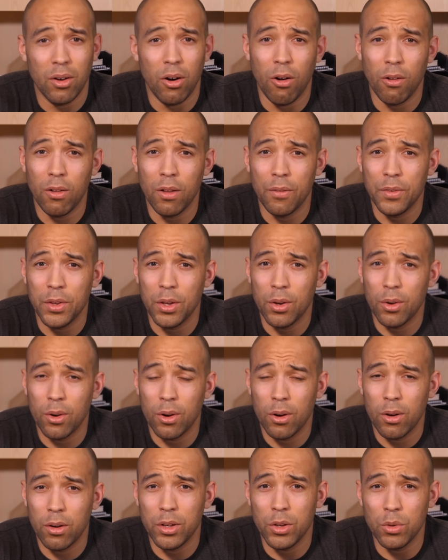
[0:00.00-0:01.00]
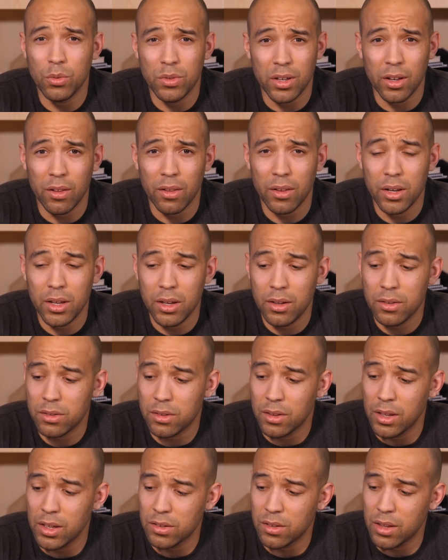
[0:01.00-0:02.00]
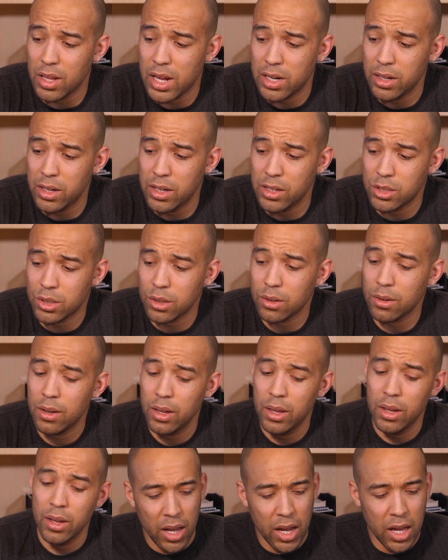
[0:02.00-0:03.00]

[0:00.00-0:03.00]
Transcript: all of your utilities, things of that nature.